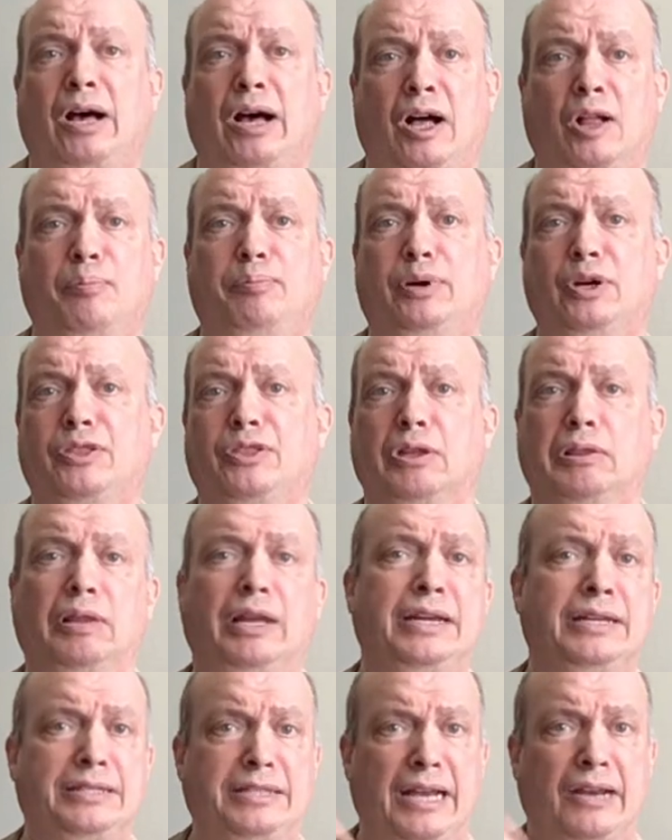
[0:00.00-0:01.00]
I'll put the
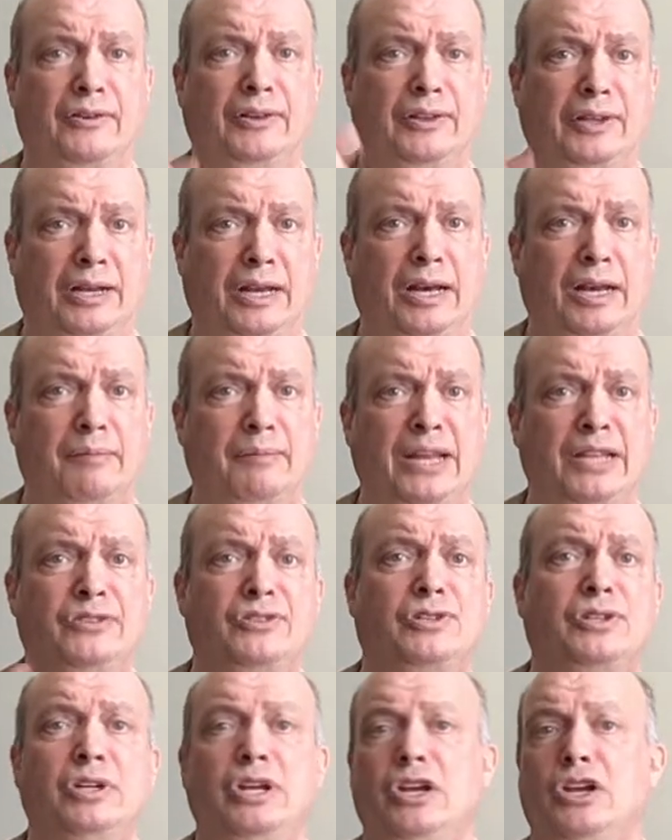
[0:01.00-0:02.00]
link down in the
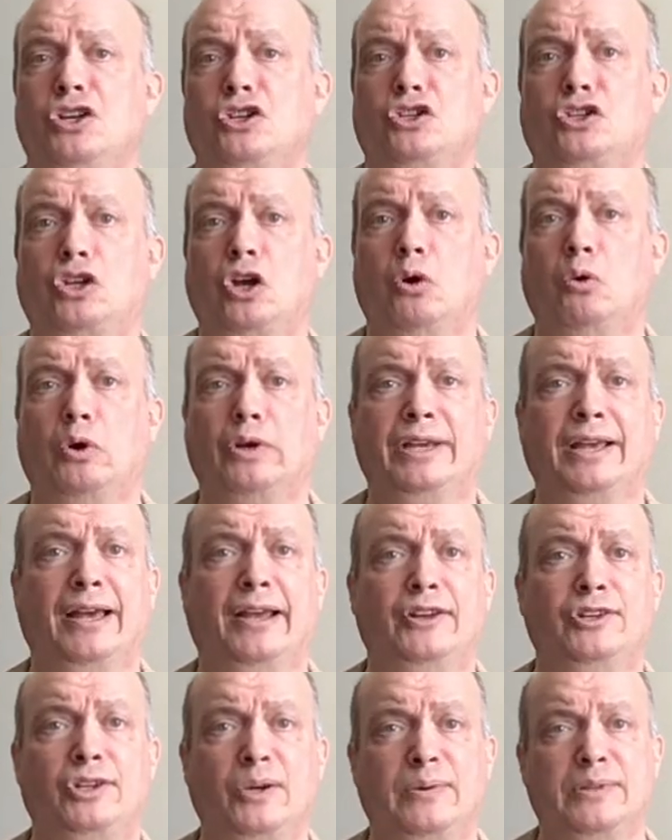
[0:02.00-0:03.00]
comments. So all you got
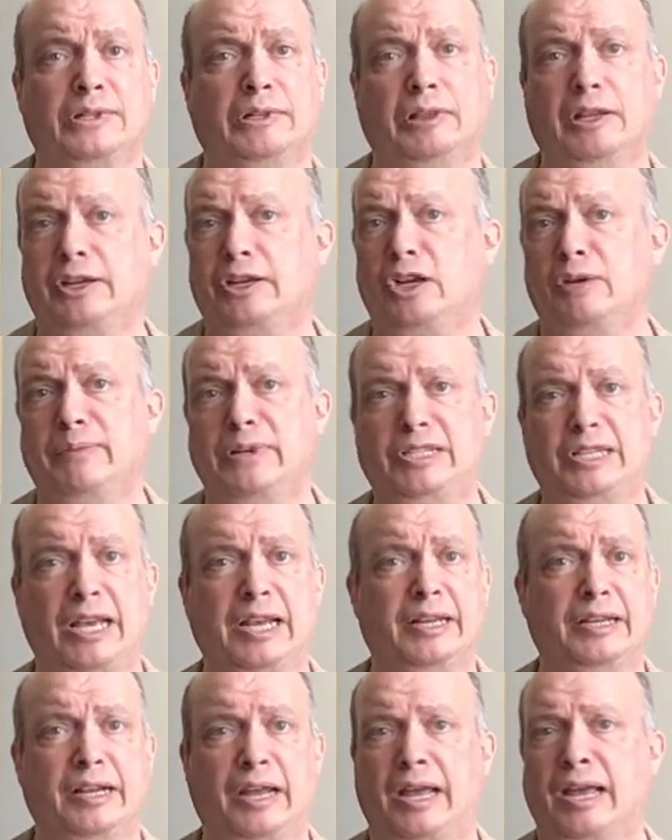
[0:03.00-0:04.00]
to do is click, you'll be
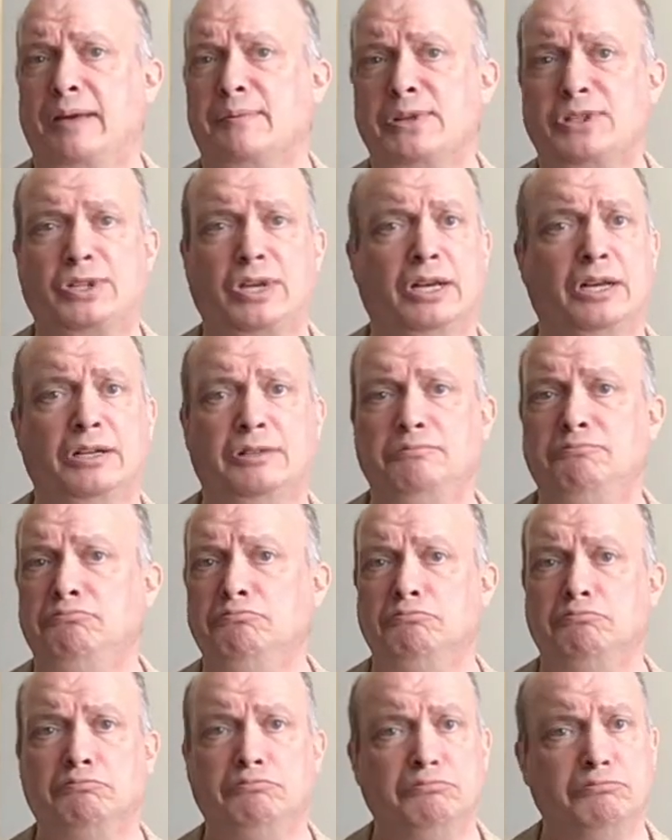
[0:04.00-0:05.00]
taken to Amazon,
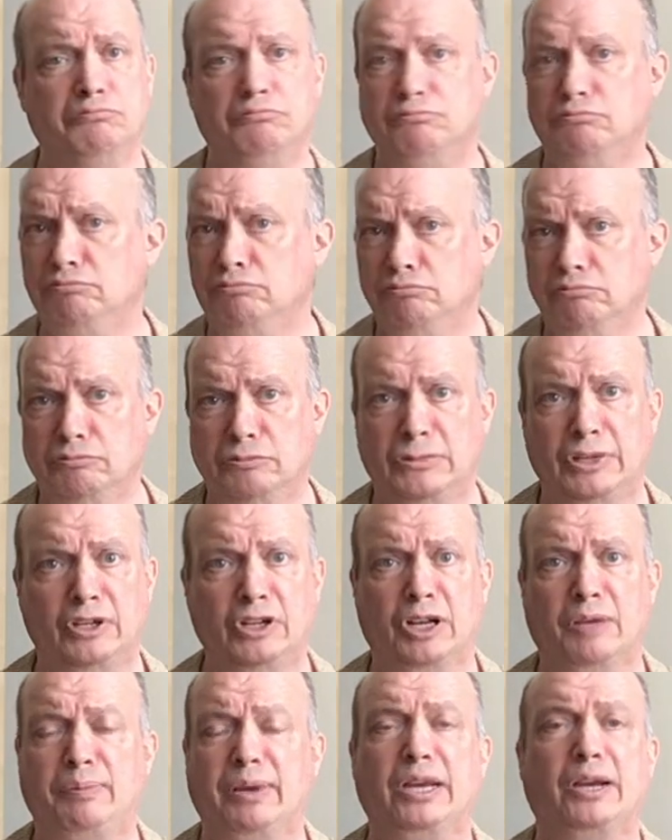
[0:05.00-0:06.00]
you
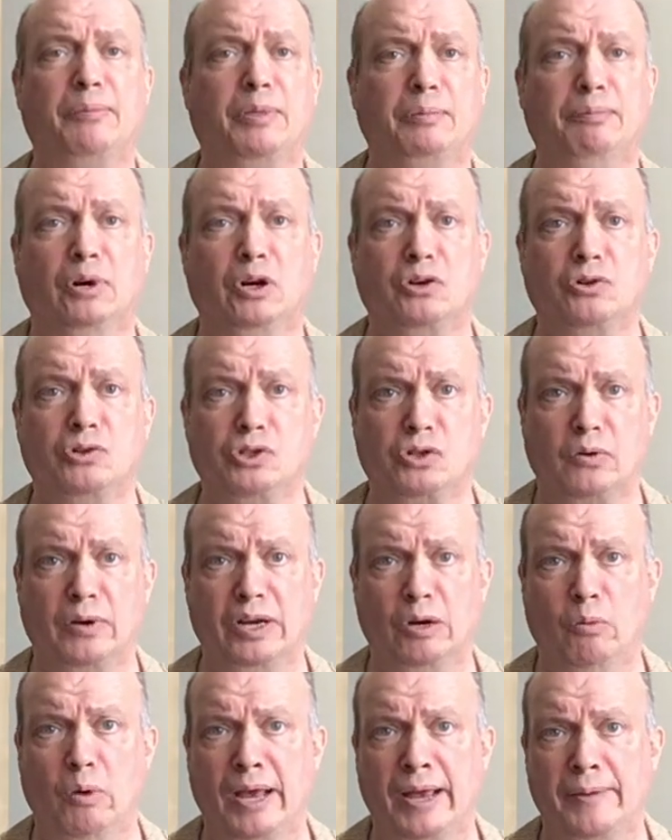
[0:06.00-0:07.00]
can pick up the book straight
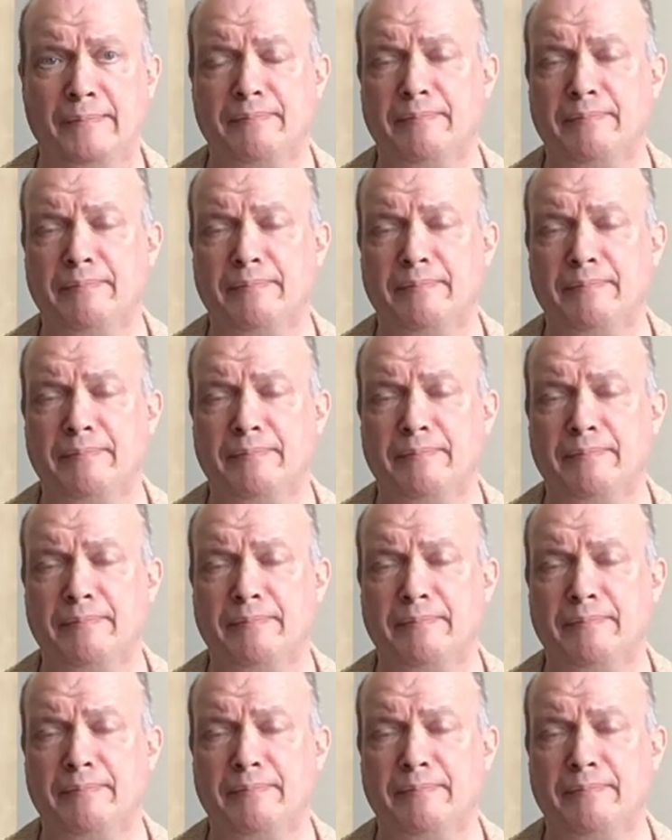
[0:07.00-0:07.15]
away.